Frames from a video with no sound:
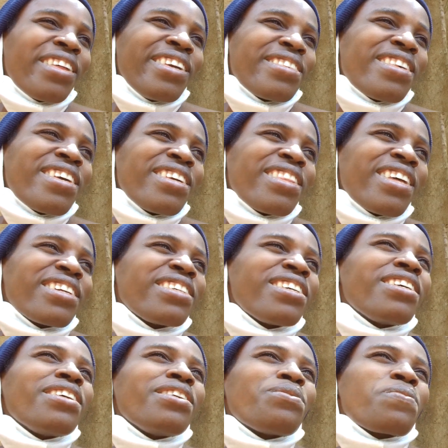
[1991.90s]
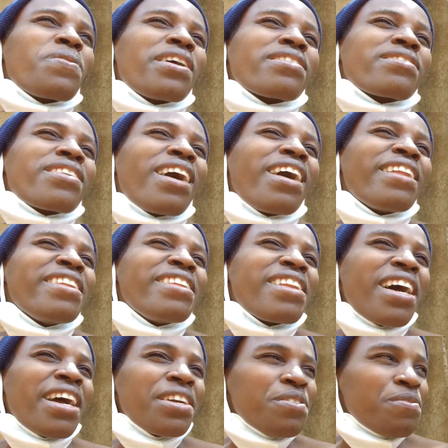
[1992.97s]
They said that he was a
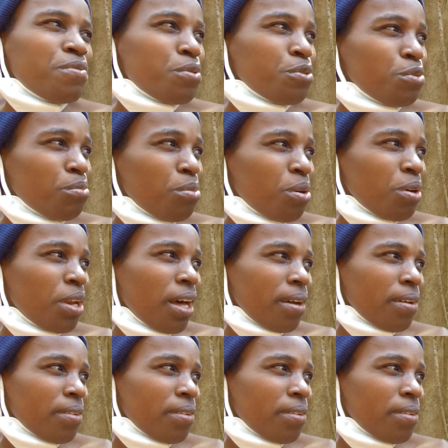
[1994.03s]
nice footballer.